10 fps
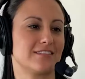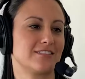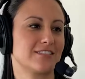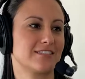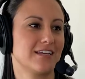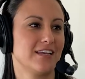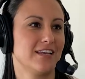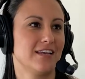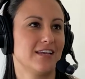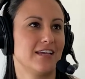It just
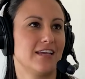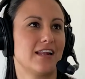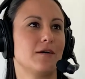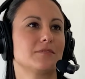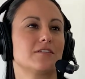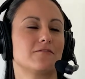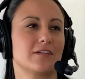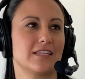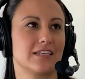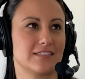it helps to
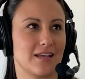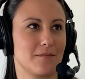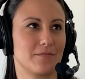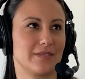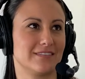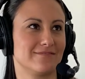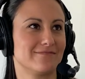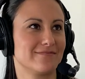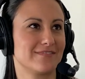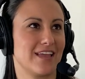free things up and
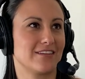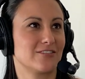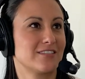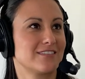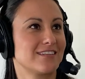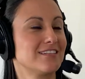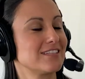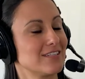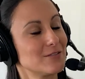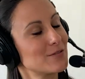and just
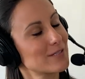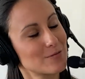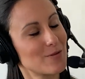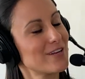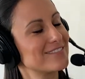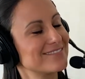continue to explore.